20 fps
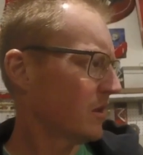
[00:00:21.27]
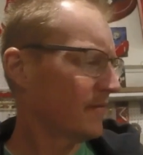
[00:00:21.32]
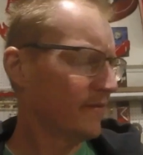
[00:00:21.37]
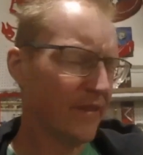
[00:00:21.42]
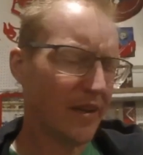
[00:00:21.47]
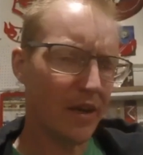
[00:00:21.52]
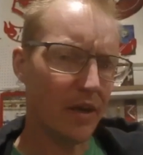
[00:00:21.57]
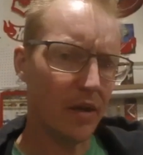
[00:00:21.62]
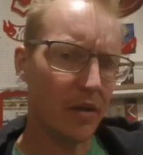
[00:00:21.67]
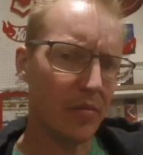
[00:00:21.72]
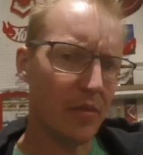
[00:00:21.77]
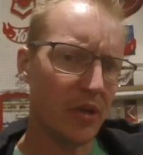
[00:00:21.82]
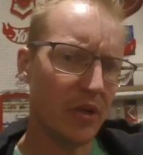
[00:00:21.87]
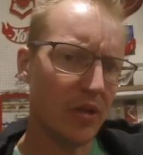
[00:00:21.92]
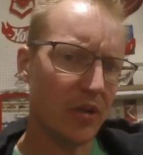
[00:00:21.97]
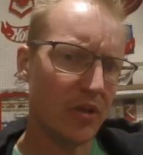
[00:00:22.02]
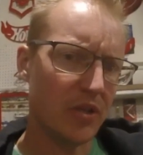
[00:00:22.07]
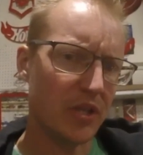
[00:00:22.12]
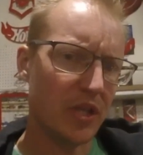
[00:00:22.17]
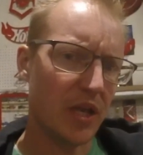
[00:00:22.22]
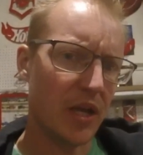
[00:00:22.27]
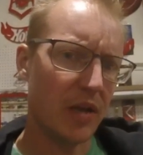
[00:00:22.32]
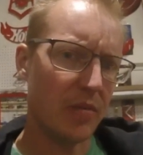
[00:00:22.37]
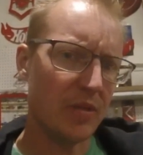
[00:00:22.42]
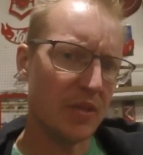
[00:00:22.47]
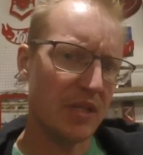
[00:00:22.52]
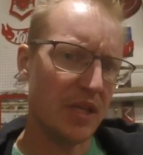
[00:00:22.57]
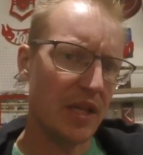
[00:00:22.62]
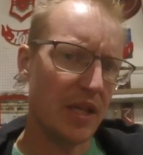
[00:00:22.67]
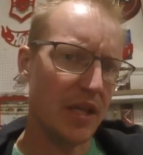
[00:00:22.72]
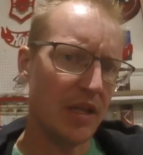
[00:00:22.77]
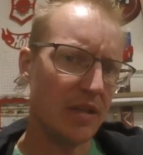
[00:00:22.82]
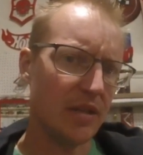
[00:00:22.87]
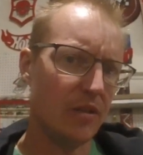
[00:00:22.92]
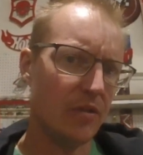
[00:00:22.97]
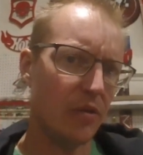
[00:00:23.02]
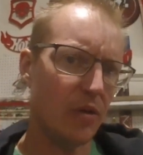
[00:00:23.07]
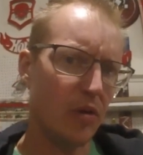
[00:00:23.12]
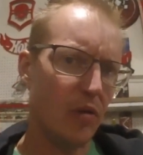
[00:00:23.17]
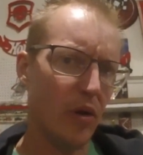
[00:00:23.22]
figured it'd be good as time as any to
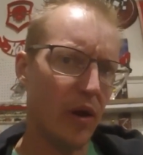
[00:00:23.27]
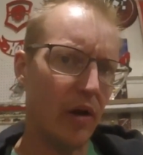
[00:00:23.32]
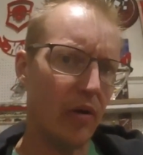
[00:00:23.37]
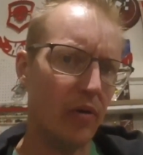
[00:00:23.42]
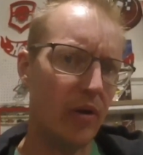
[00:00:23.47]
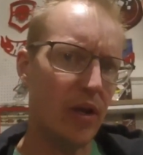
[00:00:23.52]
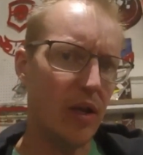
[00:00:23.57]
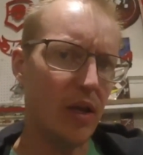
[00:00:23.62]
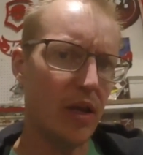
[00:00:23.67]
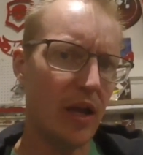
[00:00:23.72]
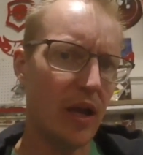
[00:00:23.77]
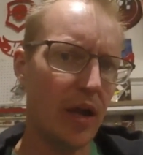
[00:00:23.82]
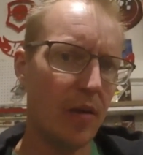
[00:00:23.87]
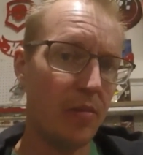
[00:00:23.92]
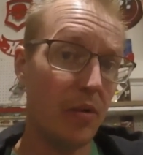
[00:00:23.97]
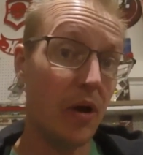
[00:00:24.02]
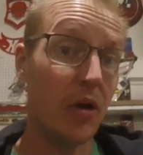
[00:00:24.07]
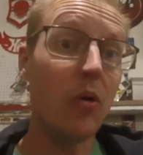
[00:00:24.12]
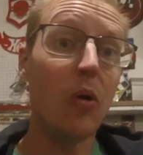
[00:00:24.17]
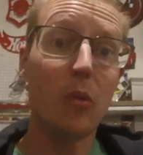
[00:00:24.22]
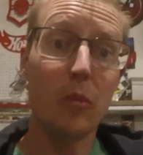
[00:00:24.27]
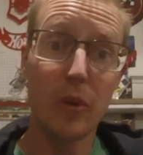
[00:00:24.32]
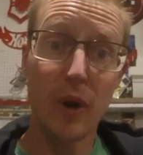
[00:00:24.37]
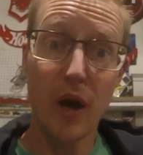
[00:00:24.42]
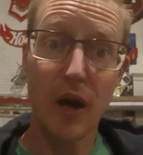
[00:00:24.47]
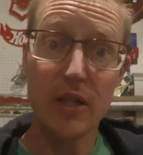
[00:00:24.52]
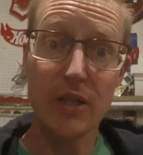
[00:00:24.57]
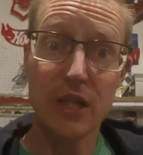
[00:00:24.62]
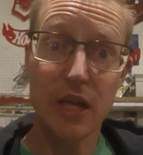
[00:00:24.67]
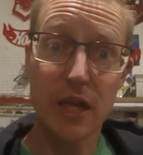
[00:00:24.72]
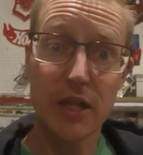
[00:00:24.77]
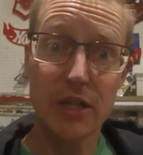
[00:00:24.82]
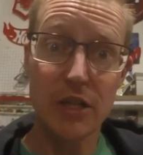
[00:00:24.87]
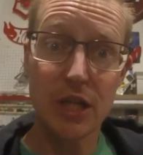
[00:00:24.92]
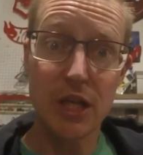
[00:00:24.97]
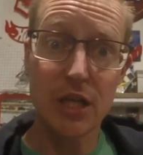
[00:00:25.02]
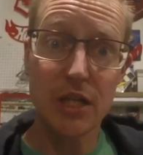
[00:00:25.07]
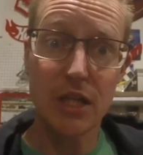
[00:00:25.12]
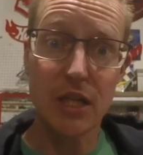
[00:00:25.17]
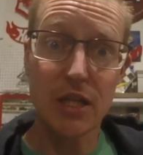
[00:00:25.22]
do a quick recap on old Project
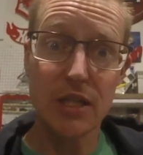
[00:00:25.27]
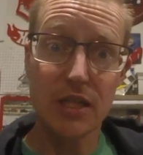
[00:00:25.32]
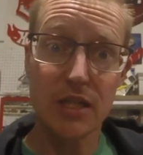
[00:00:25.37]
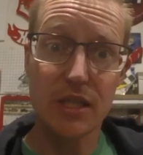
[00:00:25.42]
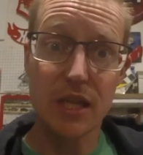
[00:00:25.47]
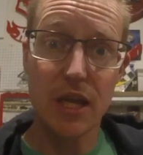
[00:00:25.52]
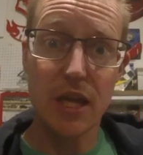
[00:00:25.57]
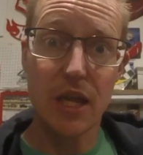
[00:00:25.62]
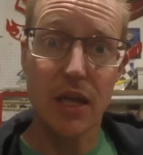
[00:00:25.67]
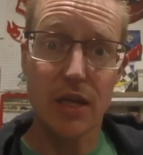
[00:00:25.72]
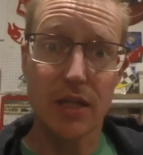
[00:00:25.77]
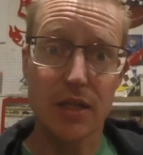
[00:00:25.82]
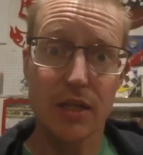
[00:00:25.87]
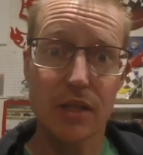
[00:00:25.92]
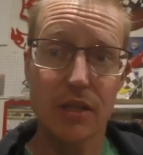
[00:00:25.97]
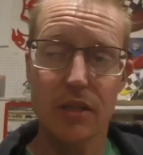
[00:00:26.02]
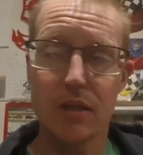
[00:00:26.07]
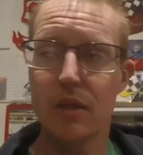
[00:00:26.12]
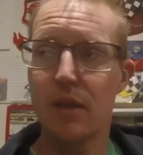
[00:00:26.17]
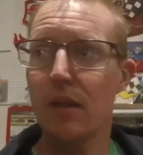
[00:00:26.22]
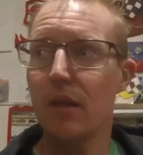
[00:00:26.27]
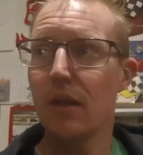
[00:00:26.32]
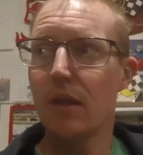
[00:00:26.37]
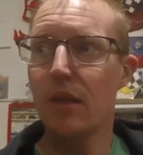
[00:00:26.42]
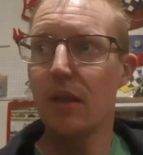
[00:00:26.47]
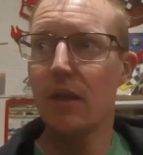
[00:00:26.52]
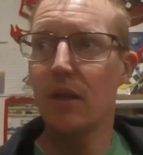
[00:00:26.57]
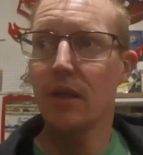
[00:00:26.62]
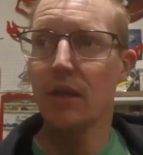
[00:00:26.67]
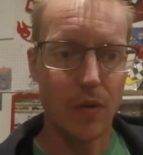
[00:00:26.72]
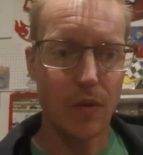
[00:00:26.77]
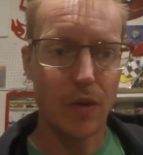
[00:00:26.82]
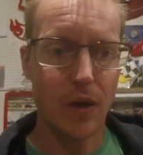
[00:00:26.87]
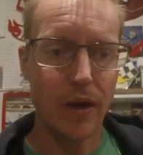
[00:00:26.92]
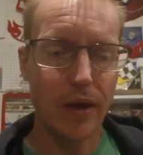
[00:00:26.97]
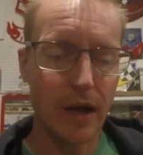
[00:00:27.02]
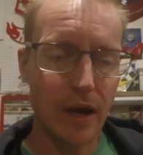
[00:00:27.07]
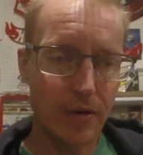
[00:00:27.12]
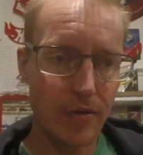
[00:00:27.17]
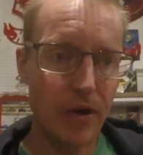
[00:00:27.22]
GT6. I
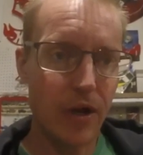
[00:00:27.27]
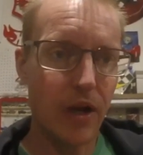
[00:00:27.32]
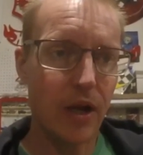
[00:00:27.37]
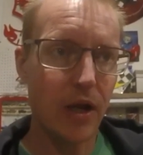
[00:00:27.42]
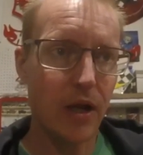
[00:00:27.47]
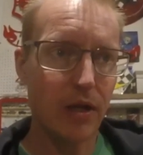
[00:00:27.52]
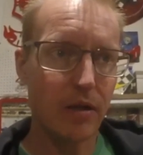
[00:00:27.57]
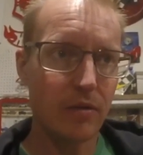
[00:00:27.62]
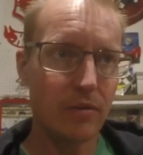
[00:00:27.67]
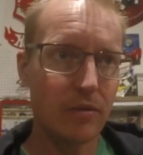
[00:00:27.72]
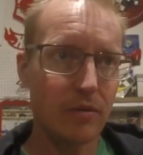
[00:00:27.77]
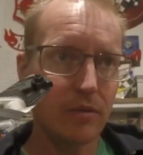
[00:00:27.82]
got it running.